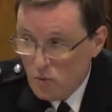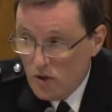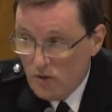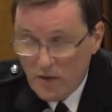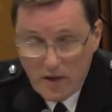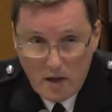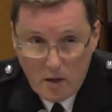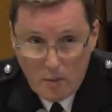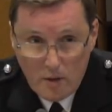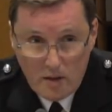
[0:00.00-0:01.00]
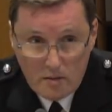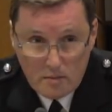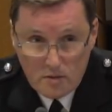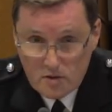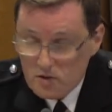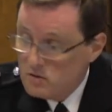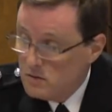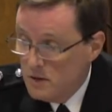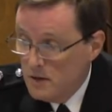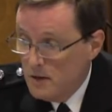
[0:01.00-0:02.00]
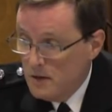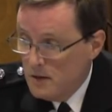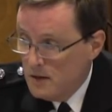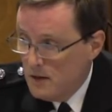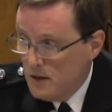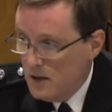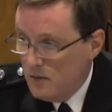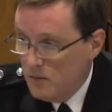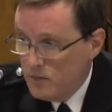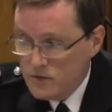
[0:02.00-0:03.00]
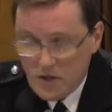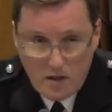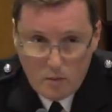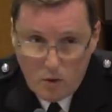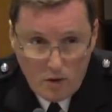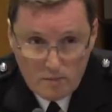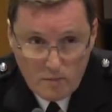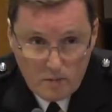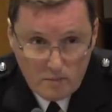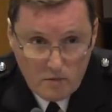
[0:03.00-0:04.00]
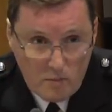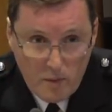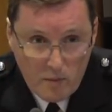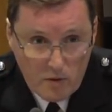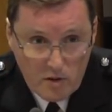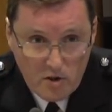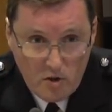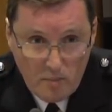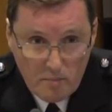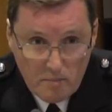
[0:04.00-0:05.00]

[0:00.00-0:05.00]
aware of that, no. I mean, I've just stating what I remember at the time.